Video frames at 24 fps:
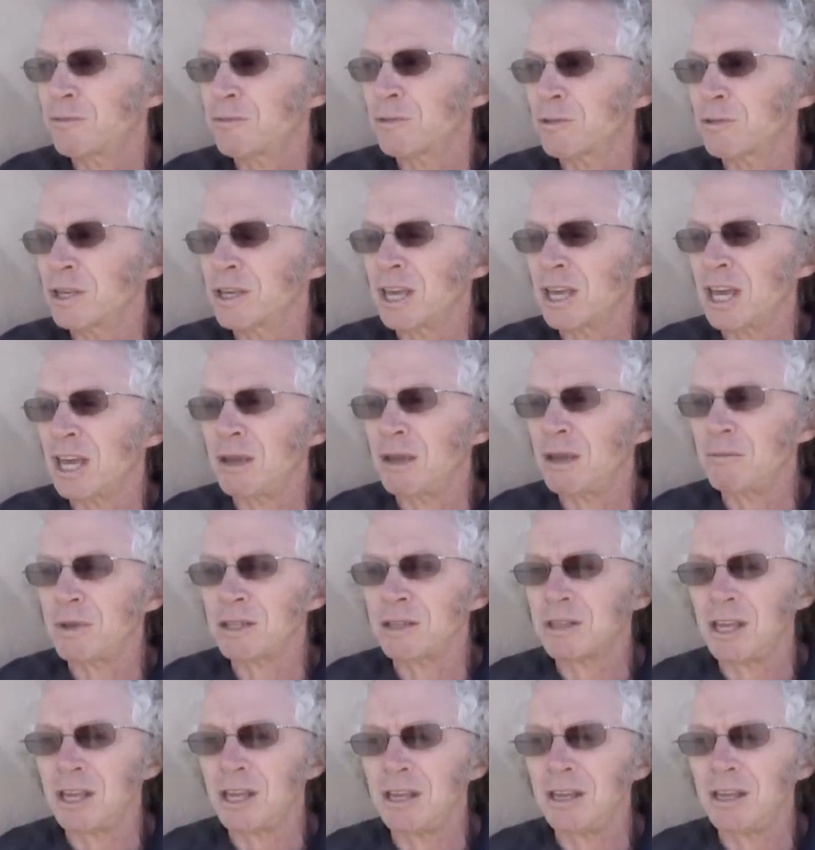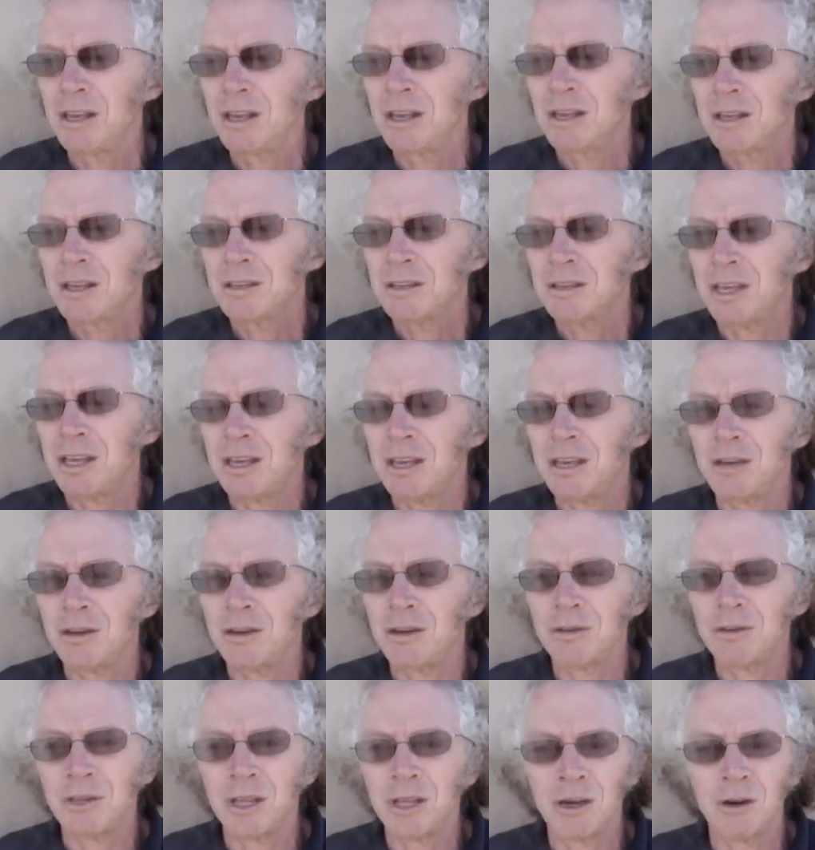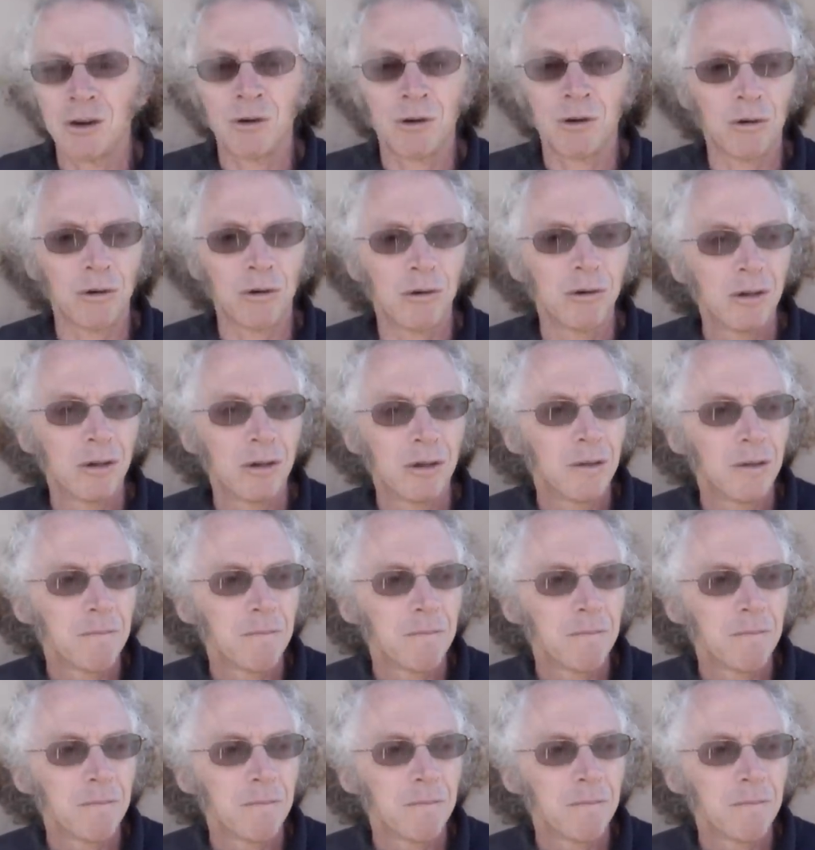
for the game that they all